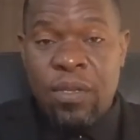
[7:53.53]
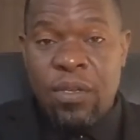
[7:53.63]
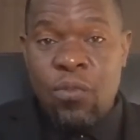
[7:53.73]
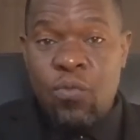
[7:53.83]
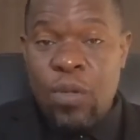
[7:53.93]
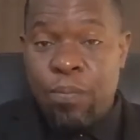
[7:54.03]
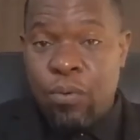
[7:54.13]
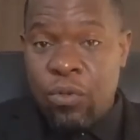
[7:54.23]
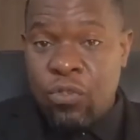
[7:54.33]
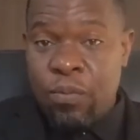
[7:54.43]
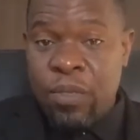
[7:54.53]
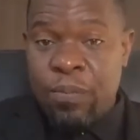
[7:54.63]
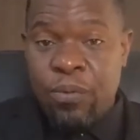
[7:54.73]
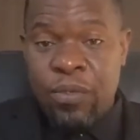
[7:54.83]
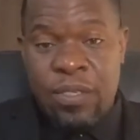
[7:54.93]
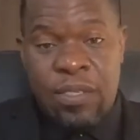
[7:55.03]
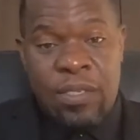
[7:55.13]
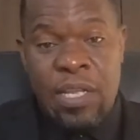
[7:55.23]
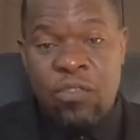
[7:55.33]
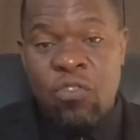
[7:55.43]
You do a poor job in the process,
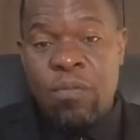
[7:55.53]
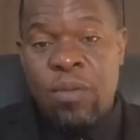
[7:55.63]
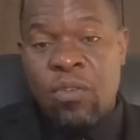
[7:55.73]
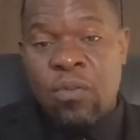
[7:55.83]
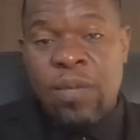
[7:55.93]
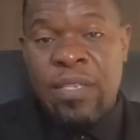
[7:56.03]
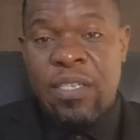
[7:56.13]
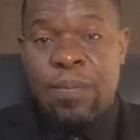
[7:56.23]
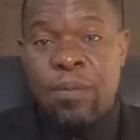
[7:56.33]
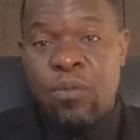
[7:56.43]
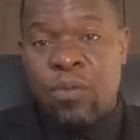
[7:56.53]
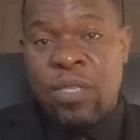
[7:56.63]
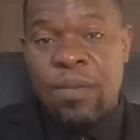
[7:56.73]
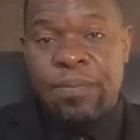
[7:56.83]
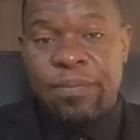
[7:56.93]
the outcome may not be acceptable to them.